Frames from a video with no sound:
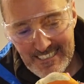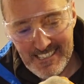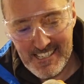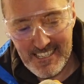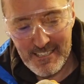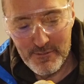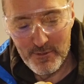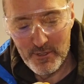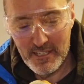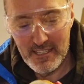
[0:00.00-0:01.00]
in the side
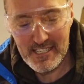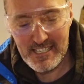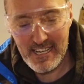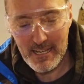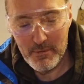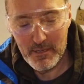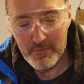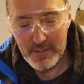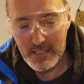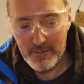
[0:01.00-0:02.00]
for you, this tape.
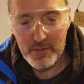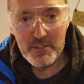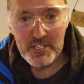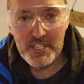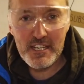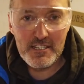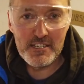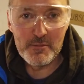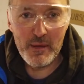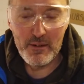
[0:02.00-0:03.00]
If you're a
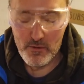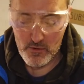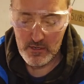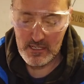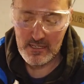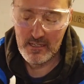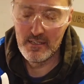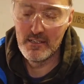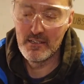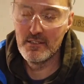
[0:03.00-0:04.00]
seasoned power waller,
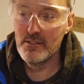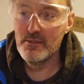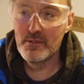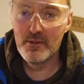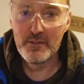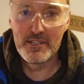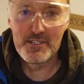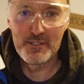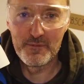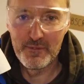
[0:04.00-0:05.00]
you know
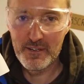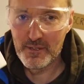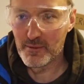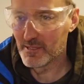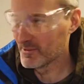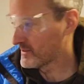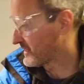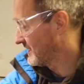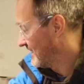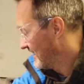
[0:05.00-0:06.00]
this stuff very well, don't you?